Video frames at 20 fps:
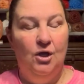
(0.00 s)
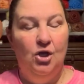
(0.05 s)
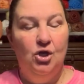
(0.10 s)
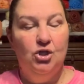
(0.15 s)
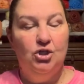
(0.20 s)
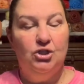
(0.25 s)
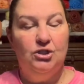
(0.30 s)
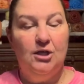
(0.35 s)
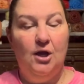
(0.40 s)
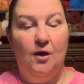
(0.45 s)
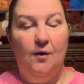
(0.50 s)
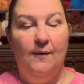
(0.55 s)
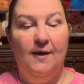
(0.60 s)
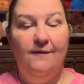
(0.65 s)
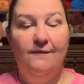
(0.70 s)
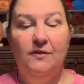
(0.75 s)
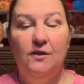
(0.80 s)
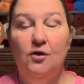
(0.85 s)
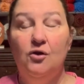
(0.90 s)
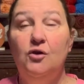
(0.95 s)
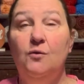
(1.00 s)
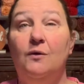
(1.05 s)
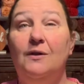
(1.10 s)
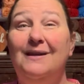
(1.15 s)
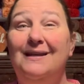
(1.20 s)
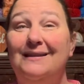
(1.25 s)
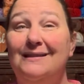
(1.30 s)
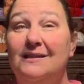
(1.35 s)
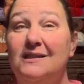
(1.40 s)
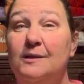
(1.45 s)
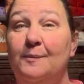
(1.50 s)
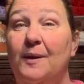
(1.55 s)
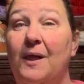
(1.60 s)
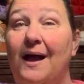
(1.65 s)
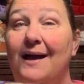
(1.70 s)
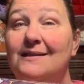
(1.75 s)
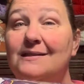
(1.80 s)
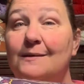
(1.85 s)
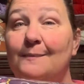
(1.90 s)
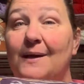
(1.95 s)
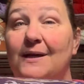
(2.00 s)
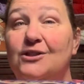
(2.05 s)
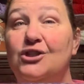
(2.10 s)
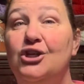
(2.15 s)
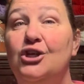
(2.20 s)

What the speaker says: So even though you only get the supplies to make two,